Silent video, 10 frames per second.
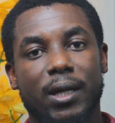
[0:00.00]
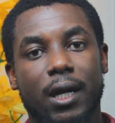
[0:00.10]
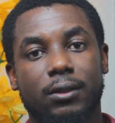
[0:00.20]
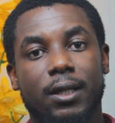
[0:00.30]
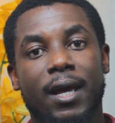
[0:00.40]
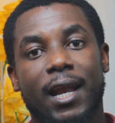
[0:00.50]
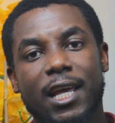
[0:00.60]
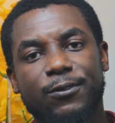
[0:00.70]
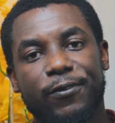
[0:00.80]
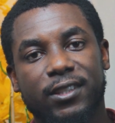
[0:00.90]
because
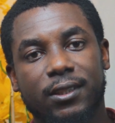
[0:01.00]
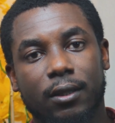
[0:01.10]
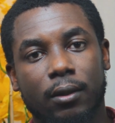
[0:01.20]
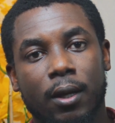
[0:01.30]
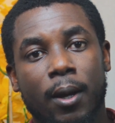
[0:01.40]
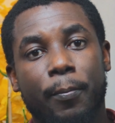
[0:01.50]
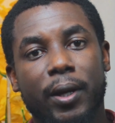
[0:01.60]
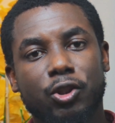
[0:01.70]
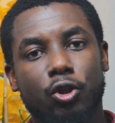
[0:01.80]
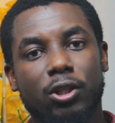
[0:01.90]
let's face it,
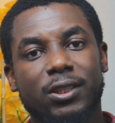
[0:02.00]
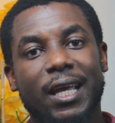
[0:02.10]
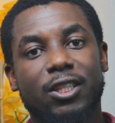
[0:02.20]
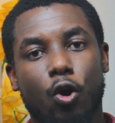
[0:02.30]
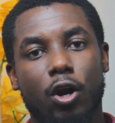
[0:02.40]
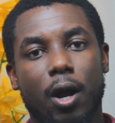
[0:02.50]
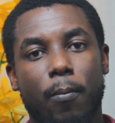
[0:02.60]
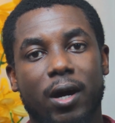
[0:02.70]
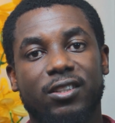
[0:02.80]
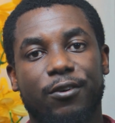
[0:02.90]
Pinterest is all
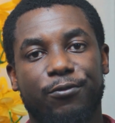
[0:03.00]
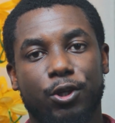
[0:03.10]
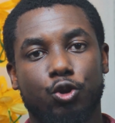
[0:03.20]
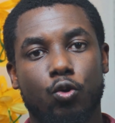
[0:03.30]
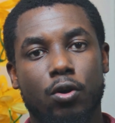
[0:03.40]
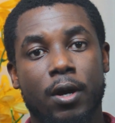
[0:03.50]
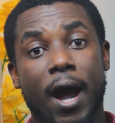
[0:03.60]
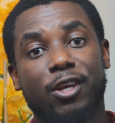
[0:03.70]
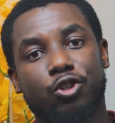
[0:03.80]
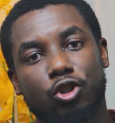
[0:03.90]
about the visual.
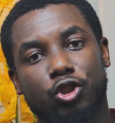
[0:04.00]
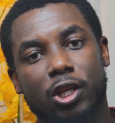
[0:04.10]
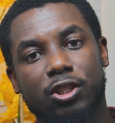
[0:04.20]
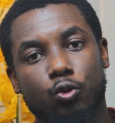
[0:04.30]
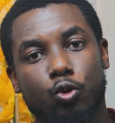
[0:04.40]
I suggest